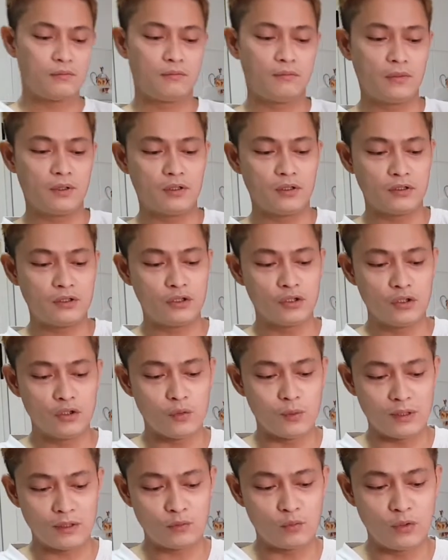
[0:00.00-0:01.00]
because you know
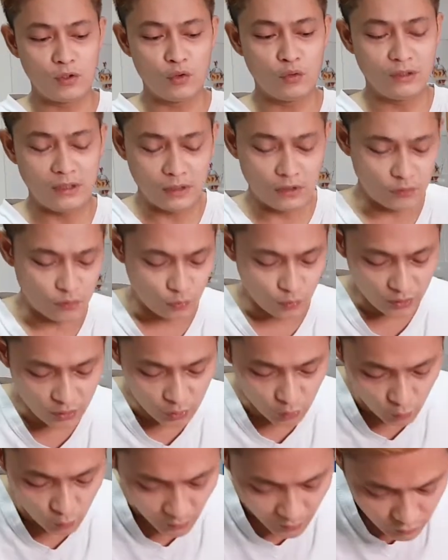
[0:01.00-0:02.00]
what, we don't
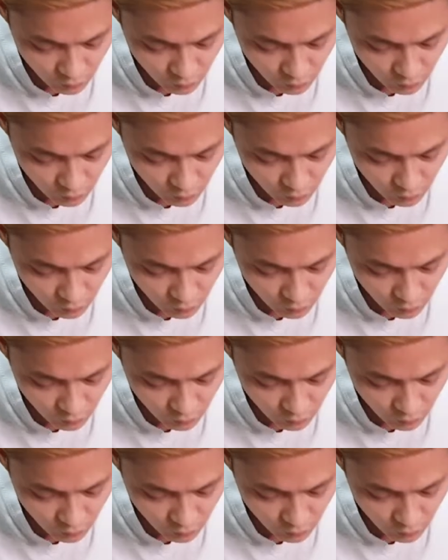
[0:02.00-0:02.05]
want to